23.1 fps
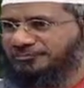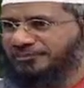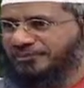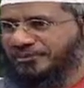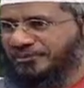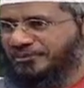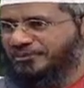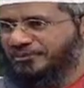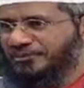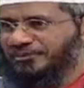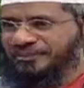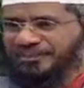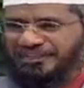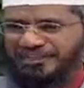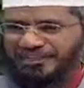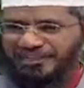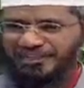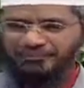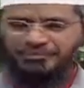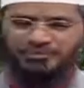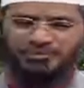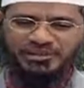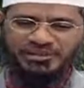He prays and he
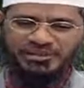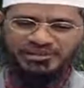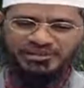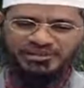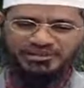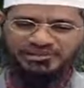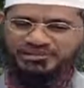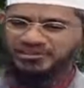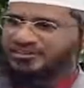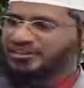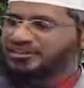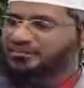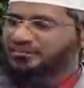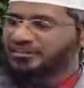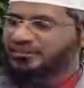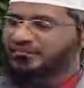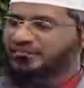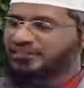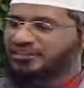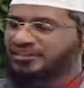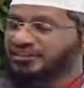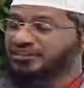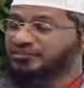comes back. The
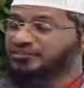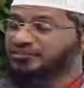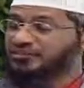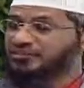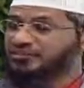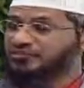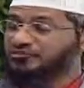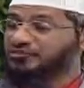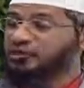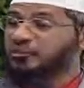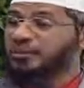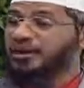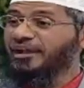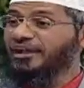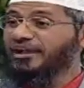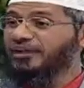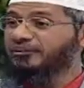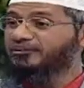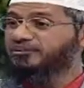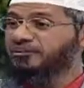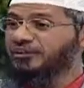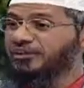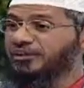Prophet again says, go back
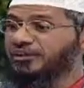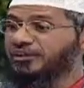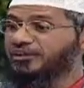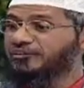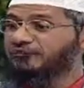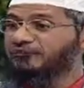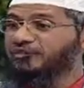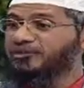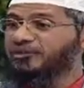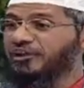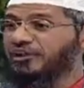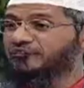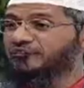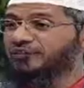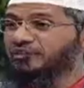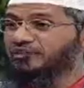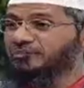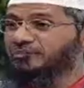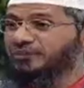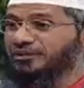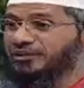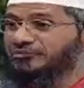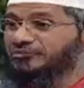and pray, for you have
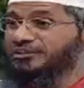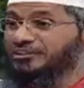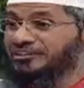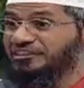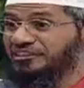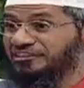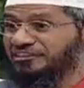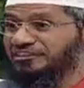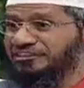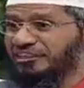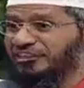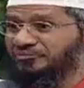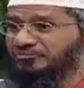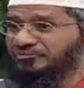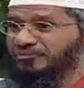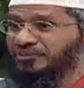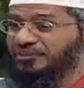not prayed, for the third time.